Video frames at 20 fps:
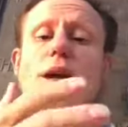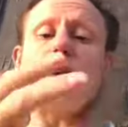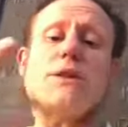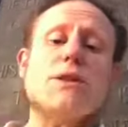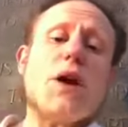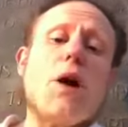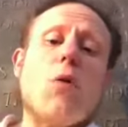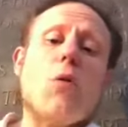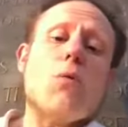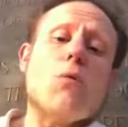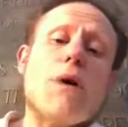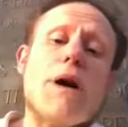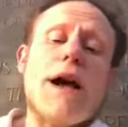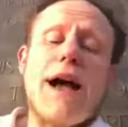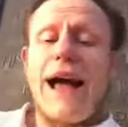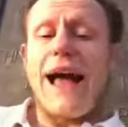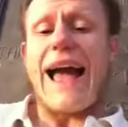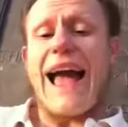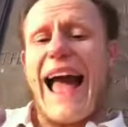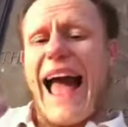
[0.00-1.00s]
So,
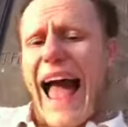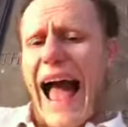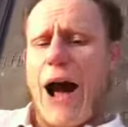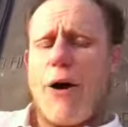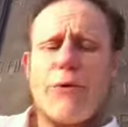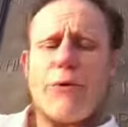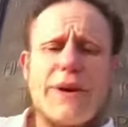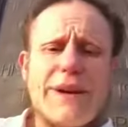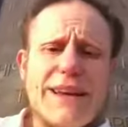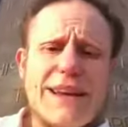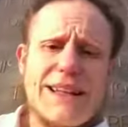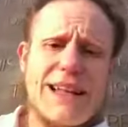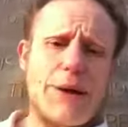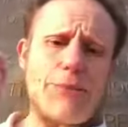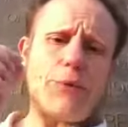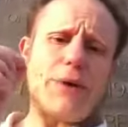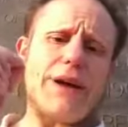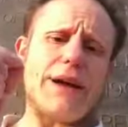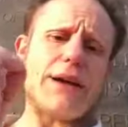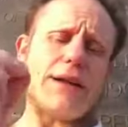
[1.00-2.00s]
how can you
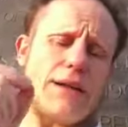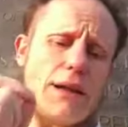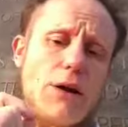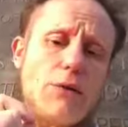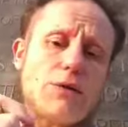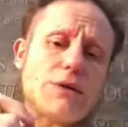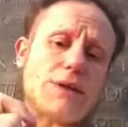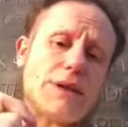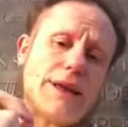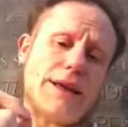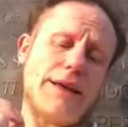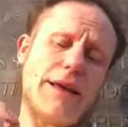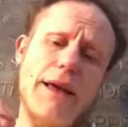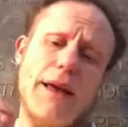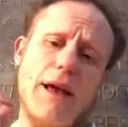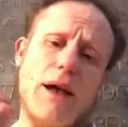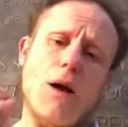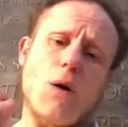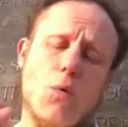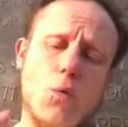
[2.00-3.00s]
collaborate closely
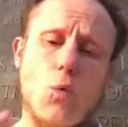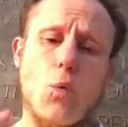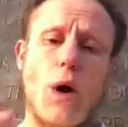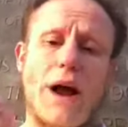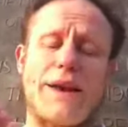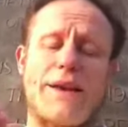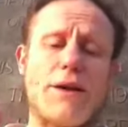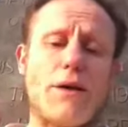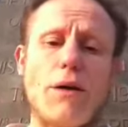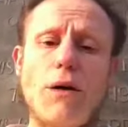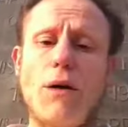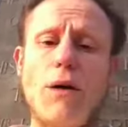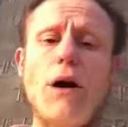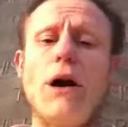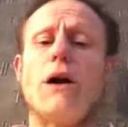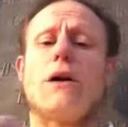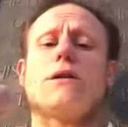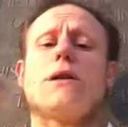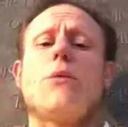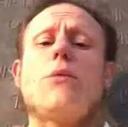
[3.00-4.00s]
when you're
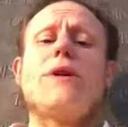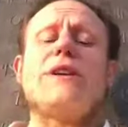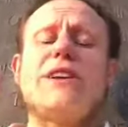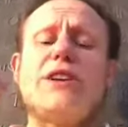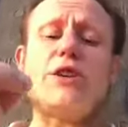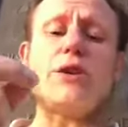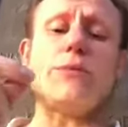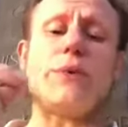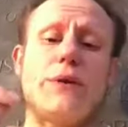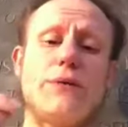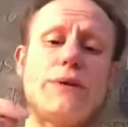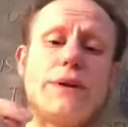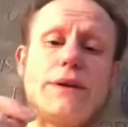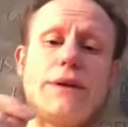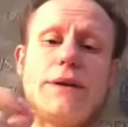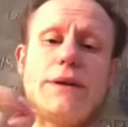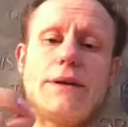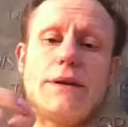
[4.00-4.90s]
globally distributed?